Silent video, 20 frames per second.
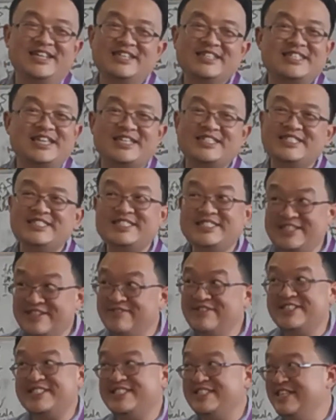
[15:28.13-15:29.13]
It's like
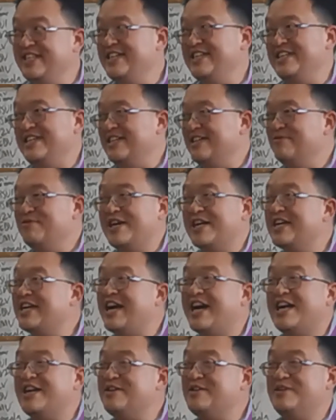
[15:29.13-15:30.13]
seriously, why
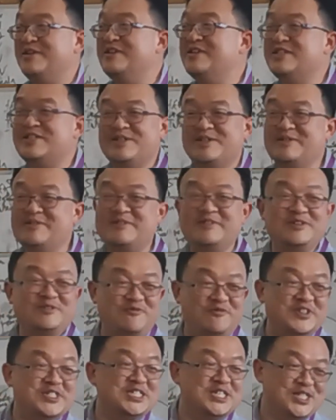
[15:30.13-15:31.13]
can't
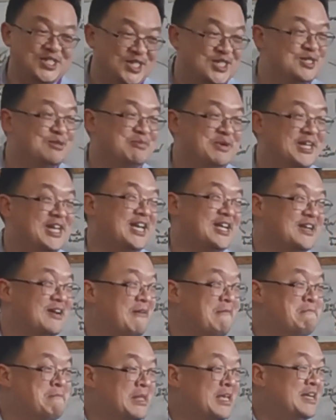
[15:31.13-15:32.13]
physicians be like
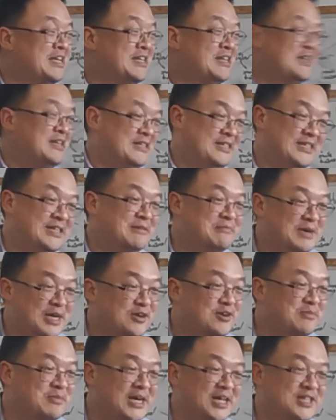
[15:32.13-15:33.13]

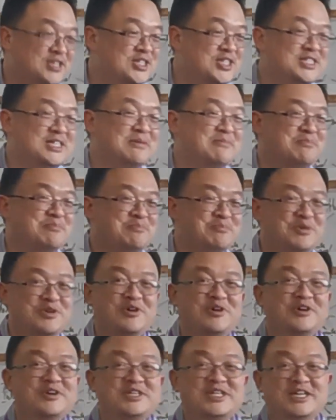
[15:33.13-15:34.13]
microbiologists and put
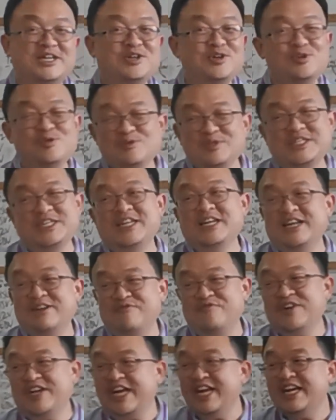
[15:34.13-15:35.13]
all the clues in the
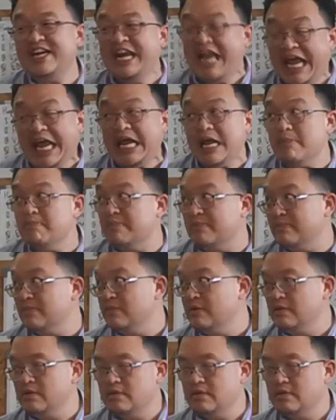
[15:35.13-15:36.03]
freaking name?